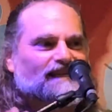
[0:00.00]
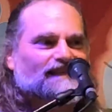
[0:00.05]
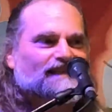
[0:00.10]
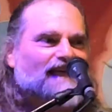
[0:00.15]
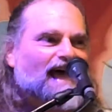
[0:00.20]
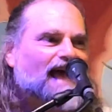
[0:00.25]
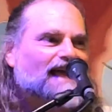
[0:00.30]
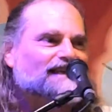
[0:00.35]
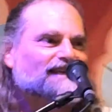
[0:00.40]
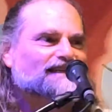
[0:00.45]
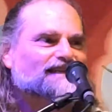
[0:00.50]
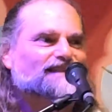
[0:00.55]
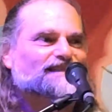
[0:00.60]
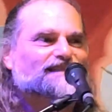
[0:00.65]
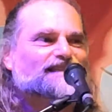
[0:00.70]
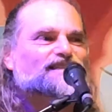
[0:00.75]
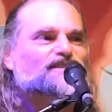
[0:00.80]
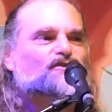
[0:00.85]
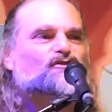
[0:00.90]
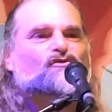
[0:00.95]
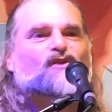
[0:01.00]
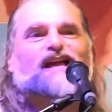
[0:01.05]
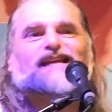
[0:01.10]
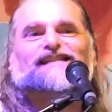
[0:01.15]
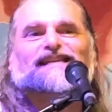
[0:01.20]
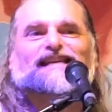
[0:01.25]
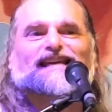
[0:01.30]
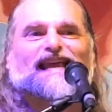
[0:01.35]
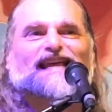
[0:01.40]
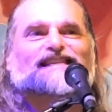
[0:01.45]
that
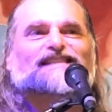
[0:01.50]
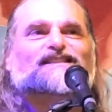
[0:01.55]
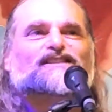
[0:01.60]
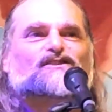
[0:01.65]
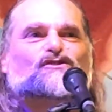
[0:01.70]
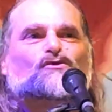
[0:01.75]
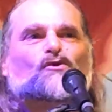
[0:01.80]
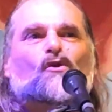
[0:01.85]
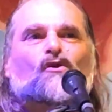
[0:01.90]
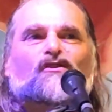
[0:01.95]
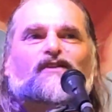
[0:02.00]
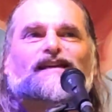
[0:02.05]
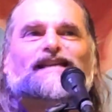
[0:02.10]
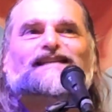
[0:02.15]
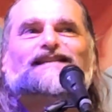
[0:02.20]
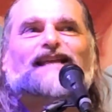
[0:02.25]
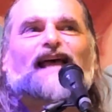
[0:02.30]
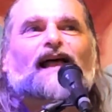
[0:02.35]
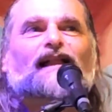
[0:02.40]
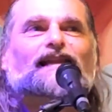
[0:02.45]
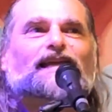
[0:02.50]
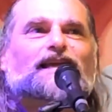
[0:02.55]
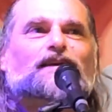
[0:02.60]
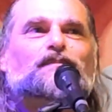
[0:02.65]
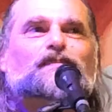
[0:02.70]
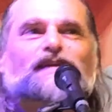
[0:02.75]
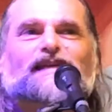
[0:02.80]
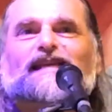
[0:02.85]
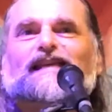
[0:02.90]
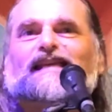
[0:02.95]
discretion as
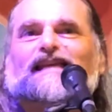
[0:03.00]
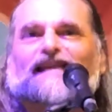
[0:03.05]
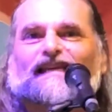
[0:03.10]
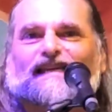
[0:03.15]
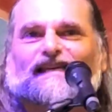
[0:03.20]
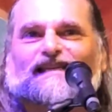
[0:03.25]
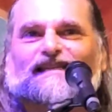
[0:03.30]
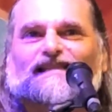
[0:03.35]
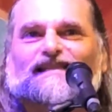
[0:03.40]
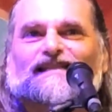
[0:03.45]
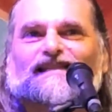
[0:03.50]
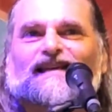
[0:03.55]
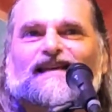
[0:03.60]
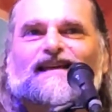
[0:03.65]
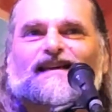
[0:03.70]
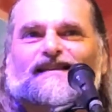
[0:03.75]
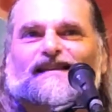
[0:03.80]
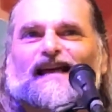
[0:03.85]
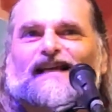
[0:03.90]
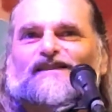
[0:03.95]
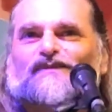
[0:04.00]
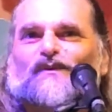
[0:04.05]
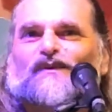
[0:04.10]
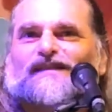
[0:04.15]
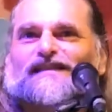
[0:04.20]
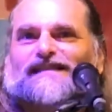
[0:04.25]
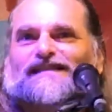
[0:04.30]
storytelling beings. That's what